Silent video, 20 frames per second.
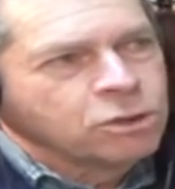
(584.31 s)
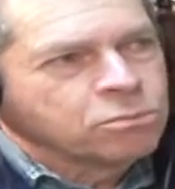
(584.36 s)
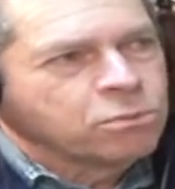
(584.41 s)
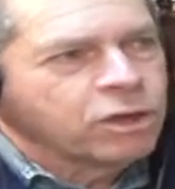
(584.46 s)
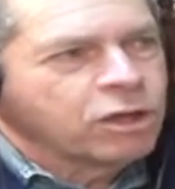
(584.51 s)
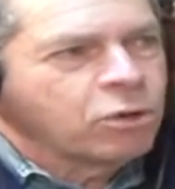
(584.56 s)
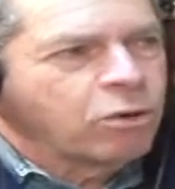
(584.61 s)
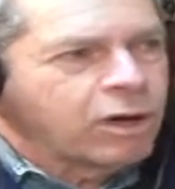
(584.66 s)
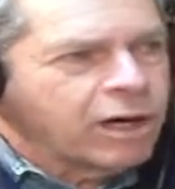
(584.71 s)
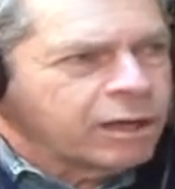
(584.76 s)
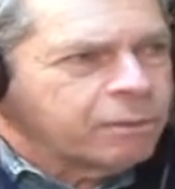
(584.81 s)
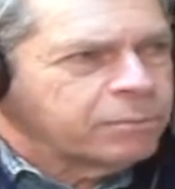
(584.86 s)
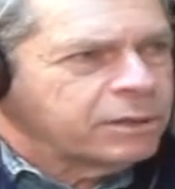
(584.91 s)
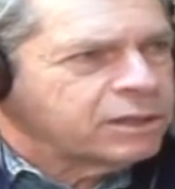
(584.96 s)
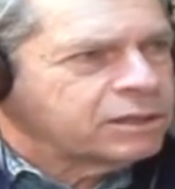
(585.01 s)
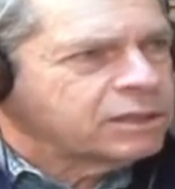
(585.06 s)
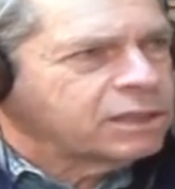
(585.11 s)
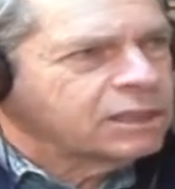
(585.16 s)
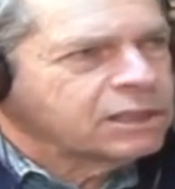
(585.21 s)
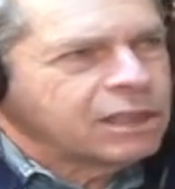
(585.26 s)

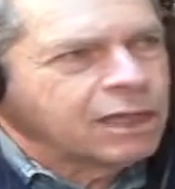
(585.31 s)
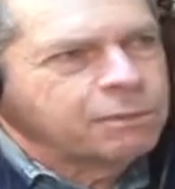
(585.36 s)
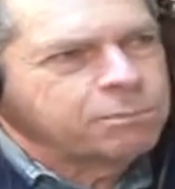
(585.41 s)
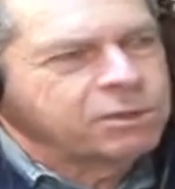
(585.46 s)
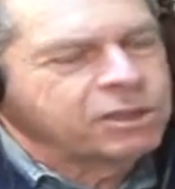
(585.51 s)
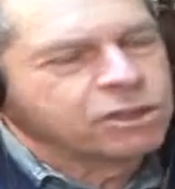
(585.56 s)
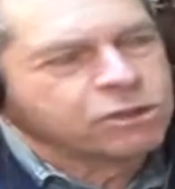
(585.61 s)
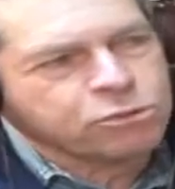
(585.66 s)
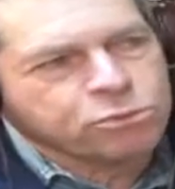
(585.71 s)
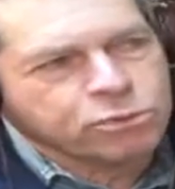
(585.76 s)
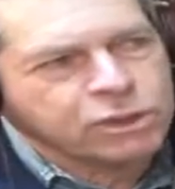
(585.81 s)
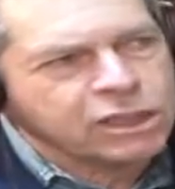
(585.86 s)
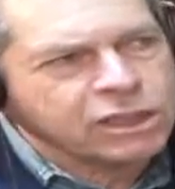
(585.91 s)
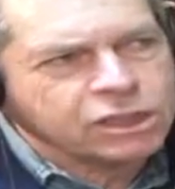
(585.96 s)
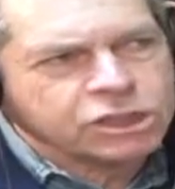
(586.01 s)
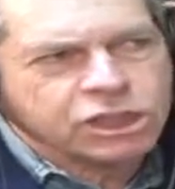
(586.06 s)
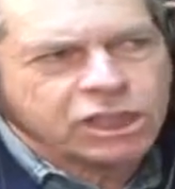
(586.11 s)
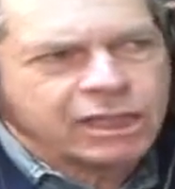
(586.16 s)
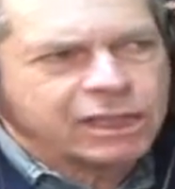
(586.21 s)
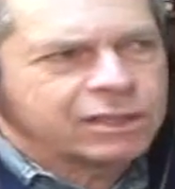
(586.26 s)
requirements that they be 3
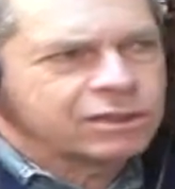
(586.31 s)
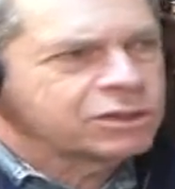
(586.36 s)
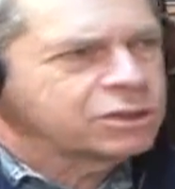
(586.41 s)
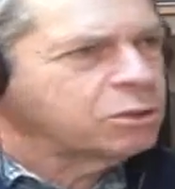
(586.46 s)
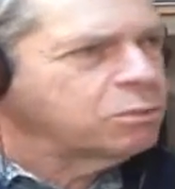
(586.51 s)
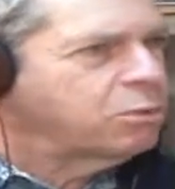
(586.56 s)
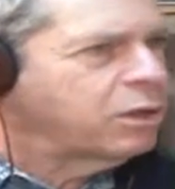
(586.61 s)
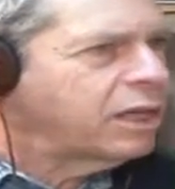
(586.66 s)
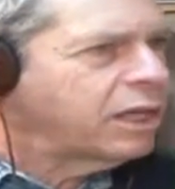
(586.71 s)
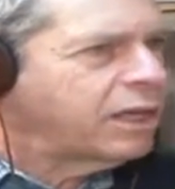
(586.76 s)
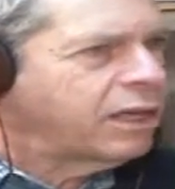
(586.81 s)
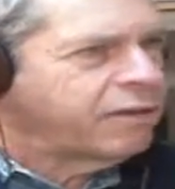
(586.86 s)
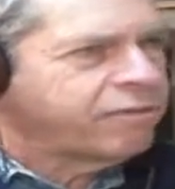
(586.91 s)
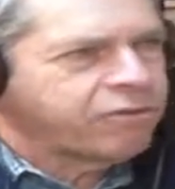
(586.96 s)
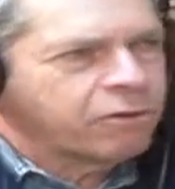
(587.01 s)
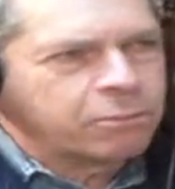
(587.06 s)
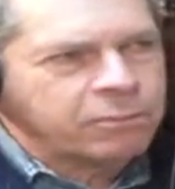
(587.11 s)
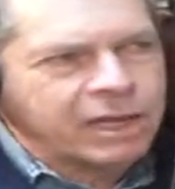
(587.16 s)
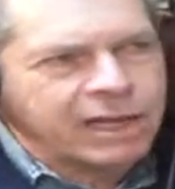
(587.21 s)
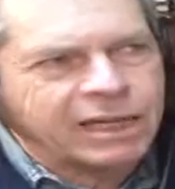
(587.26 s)
channels away
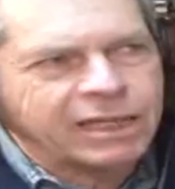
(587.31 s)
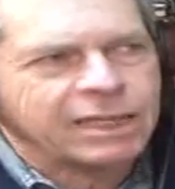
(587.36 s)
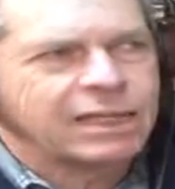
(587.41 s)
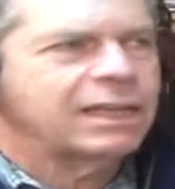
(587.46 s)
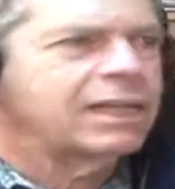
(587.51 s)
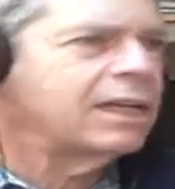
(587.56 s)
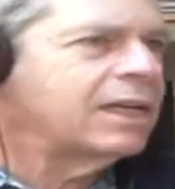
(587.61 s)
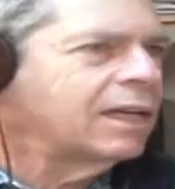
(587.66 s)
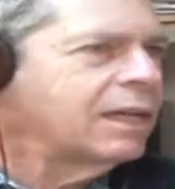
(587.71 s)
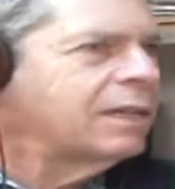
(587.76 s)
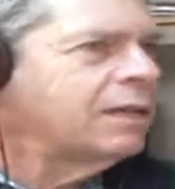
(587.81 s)
from any